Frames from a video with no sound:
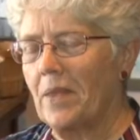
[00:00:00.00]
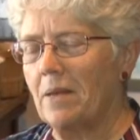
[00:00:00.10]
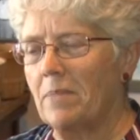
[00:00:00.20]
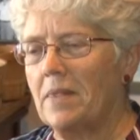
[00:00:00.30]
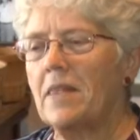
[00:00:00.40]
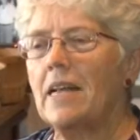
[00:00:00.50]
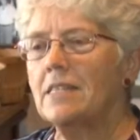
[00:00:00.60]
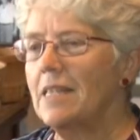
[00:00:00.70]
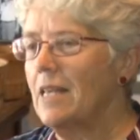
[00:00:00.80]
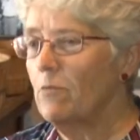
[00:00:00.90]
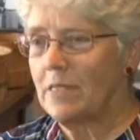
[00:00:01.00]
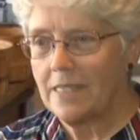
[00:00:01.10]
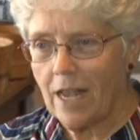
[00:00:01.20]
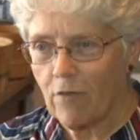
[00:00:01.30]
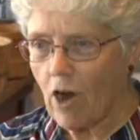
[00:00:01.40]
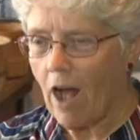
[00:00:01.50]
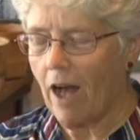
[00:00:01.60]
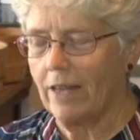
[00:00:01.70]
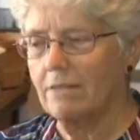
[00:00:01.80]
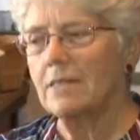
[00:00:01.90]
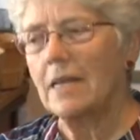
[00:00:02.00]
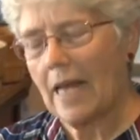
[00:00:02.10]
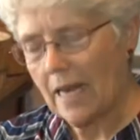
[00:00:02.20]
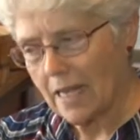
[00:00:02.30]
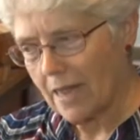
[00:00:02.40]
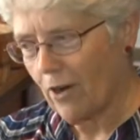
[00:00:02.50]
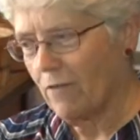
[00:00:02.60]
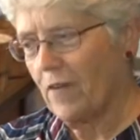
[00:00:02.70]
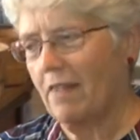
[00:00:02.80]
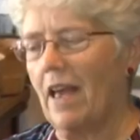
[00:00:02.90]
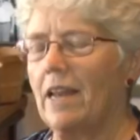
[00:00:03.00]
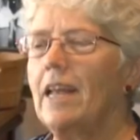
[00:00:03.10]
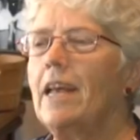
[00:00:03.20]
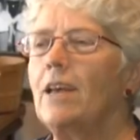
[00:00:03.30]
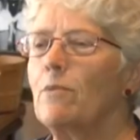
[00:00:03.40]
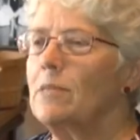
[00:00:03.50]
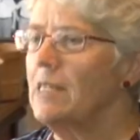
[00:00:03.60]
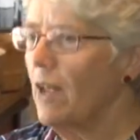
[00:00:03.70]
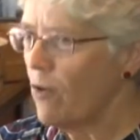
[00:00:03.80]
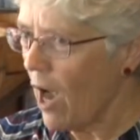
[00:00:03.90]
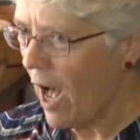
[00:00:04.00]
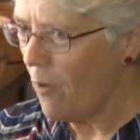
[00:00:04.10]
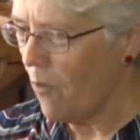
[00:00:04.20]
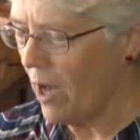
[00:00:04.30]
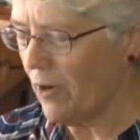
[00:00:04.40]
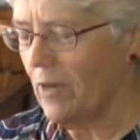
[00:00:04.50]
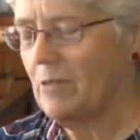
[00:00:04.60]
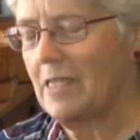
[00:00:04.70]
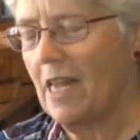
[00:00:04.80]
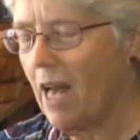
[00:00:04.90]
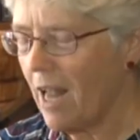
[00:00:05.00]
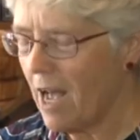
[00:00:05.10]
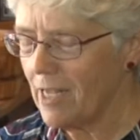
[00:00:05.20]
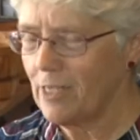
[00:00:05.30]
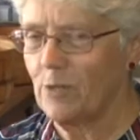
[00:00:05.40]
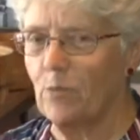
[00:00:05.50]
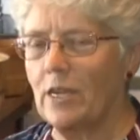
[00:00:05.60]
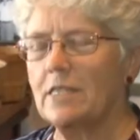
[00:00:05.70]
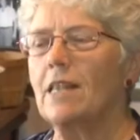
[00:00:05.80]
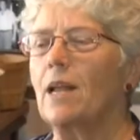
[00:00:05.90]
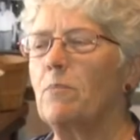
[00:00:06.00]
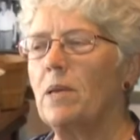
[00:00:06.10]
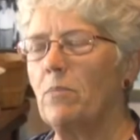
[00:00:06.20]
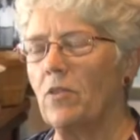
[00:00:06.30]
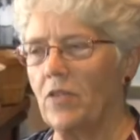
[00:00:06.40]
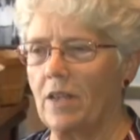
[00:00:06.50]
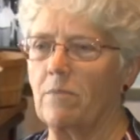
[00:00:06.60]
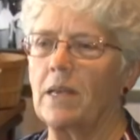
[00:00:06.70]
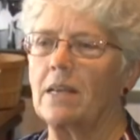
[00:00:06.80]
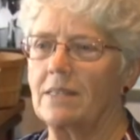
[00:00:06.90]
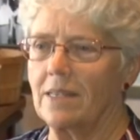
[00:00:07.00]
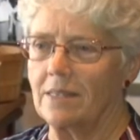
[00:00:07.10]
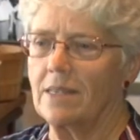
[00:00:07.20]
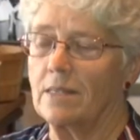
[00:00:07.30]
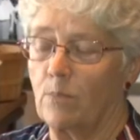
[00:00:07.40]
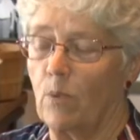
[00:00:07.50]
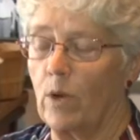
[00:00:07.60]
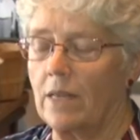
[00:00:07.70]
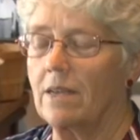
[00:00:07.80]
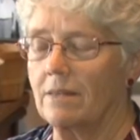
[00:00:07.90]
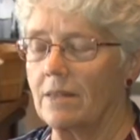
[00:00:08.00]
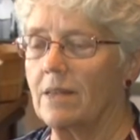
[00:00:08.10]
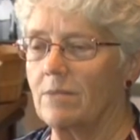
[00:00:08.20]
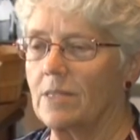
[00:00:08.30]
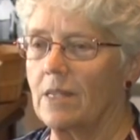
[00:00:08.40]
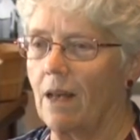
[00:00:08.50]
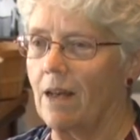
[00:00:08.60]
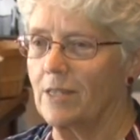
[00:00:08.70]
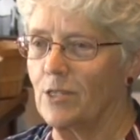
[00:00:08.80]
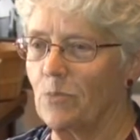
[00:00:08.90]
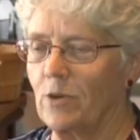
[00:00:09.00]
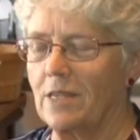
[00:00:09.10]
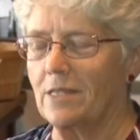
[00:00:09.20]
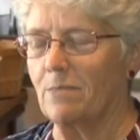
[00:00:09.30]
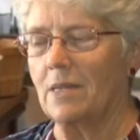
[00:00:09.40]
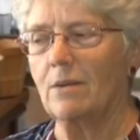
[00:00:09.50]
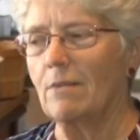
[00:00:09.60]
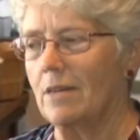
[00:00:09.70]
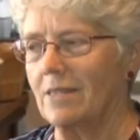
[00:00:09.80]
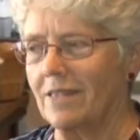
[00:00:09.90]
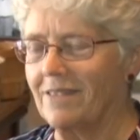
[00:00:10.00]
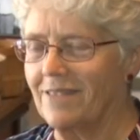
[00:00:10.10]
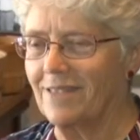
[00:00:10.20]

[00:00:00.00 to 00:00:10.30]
but that's, it was never hot. got to clarify that. It was never hot water. It was not a hot springs. A lot of people think because it says boiling that it was a hot springs, but it wasn't,